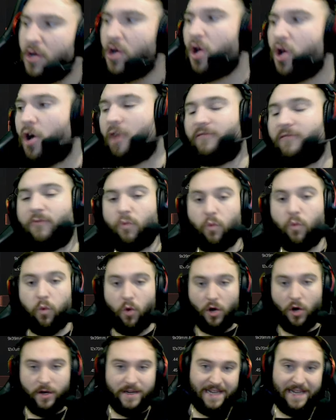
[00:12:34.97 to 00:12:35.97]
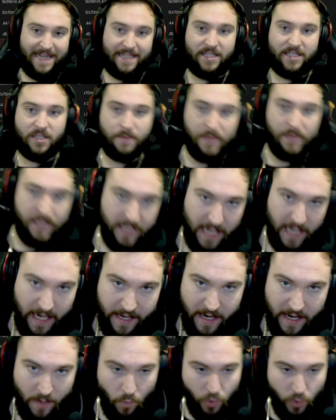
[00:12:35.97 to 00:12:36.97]
of what needs to be done
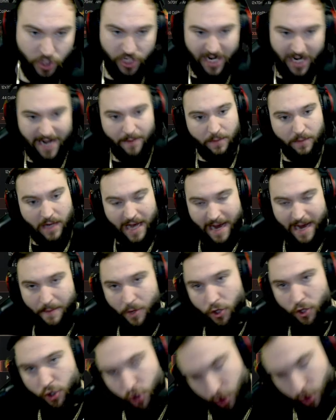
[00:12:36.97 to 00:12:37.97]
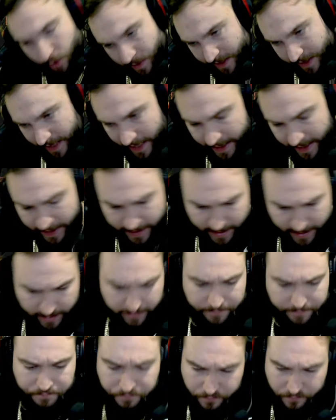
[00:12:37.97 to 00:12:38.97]
and which ammo you should be taking.
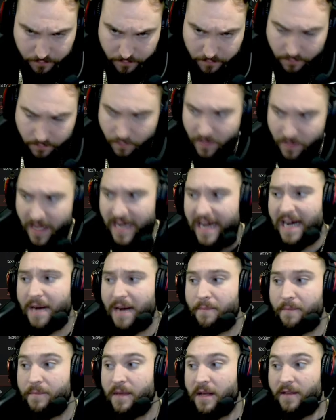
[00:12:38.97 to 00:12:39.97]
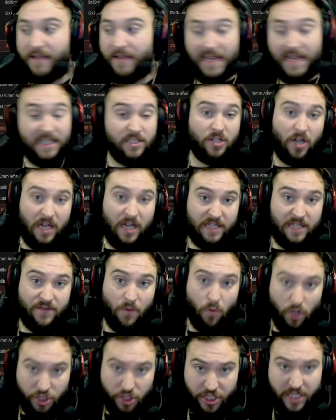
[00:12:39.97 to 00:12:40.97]
Thanks guys for
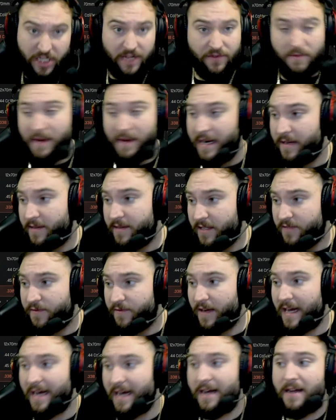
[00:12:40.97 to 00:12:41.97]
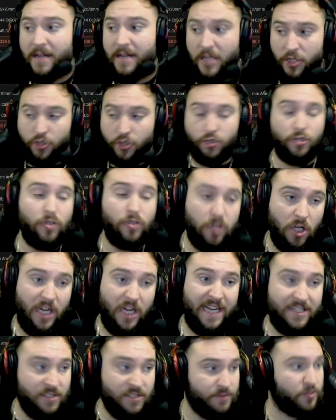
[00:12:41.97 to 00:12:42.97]
watching. If you made it this far, do
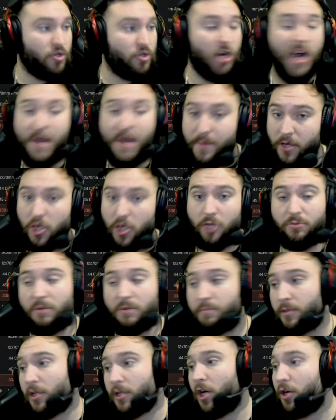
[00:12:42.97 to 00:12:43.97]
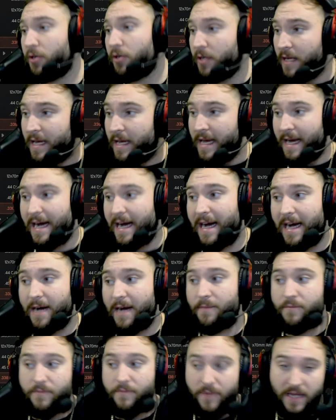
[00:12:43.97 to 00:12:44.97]
like, subscribe, and comment below.
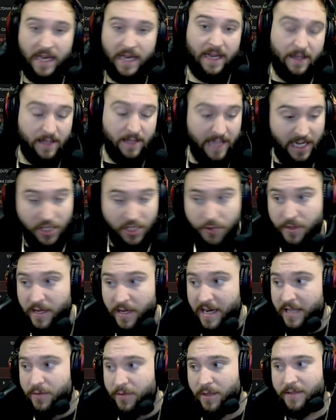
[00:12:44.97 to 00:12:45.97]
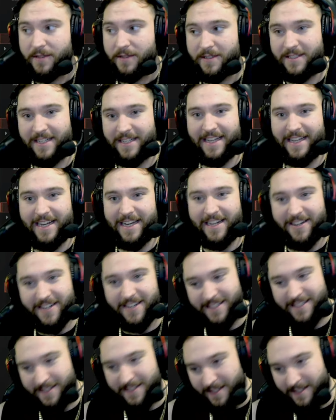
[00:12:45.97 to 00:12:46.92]
Yeah, catch you in the next one. See you later, guys.